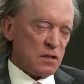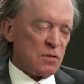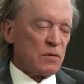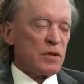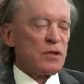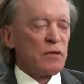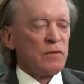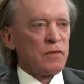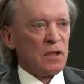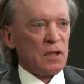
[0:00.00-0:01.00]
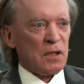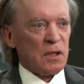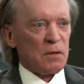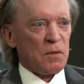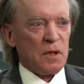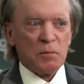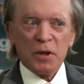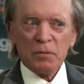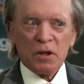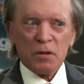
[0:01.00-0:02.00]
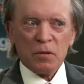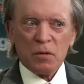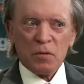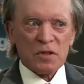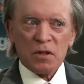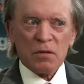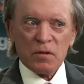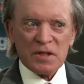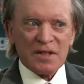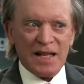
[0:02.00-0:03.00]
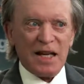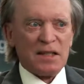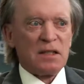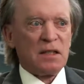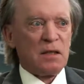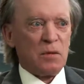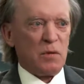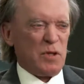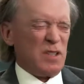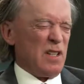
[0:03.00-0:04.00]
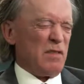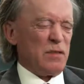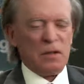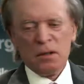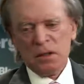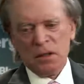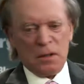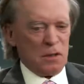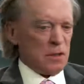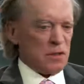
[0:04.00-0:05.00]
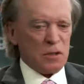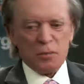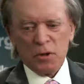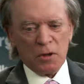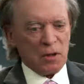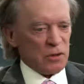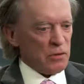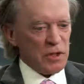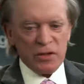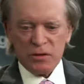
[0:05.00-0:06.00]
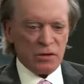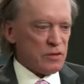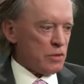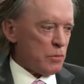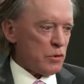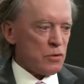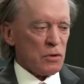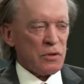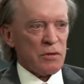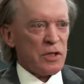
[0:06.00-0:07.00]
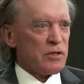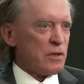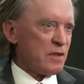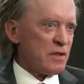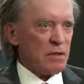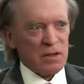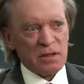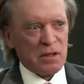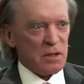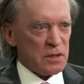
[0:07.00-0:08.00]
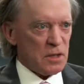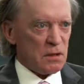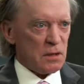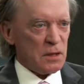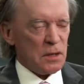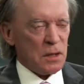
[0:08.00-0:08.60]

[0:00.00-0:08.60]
total return fund at PIMCO was always that. It was never super long duration or super short duration, et cetera, et cetera, et cetera.